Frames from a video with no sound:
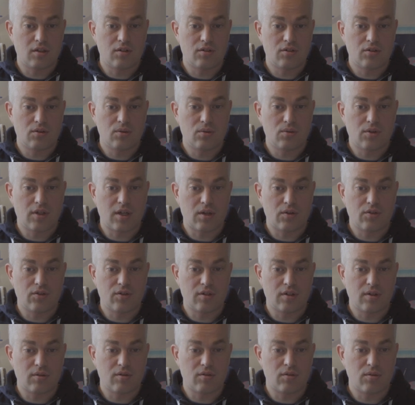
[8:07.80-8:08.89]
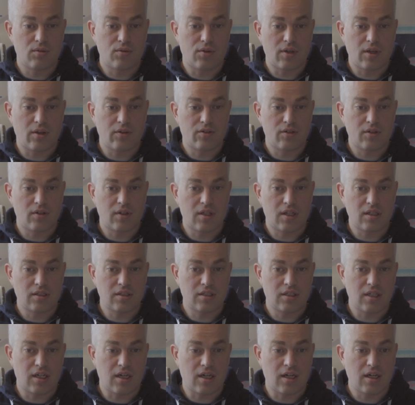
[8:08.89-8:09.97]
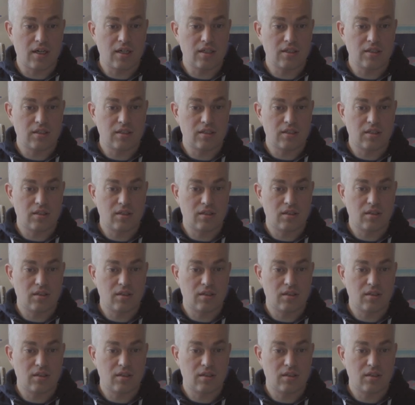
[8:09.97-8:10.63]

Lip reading: 2000 out of 2000, that's nice.